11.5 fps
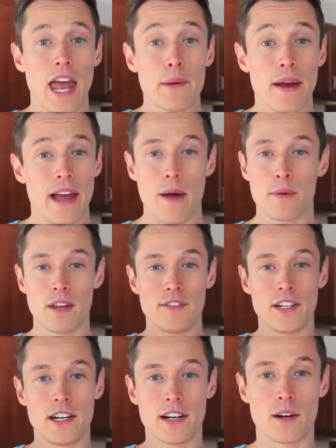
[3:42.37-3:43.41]
Anyway, I would love
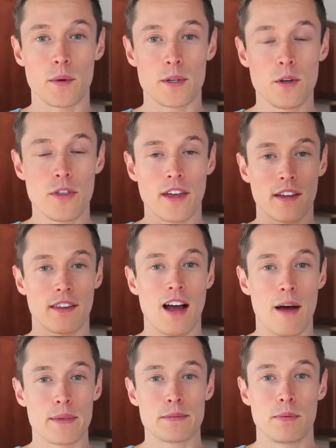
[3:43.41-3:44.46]
to hear what you think in the
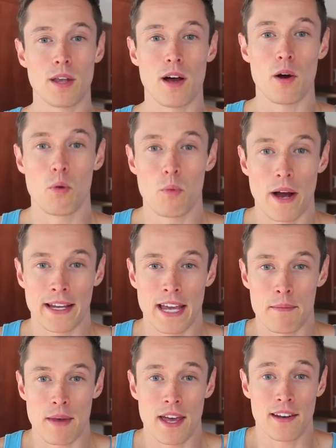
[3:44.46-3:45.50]
comments below why
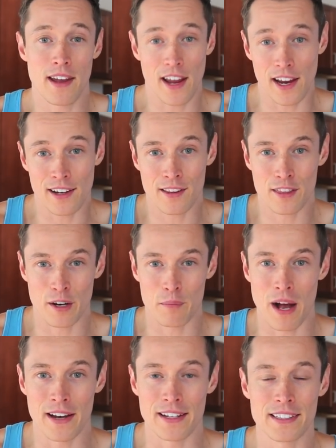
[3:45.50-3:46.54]
gay men hate their
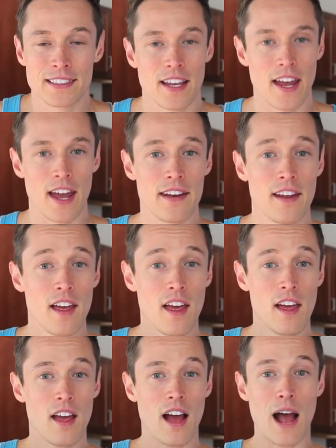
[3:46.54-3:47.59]
bodies. And
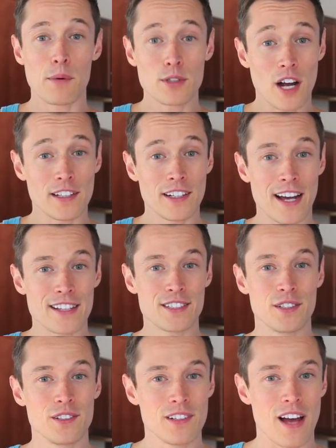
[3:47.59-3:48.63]
I will talk to you guys
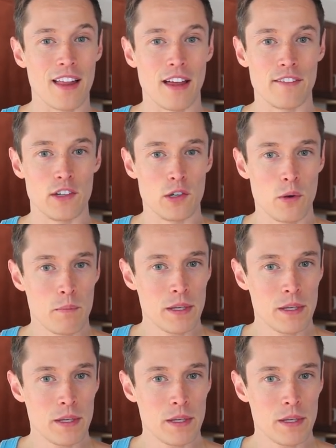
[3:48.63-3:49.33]
soon. I love you.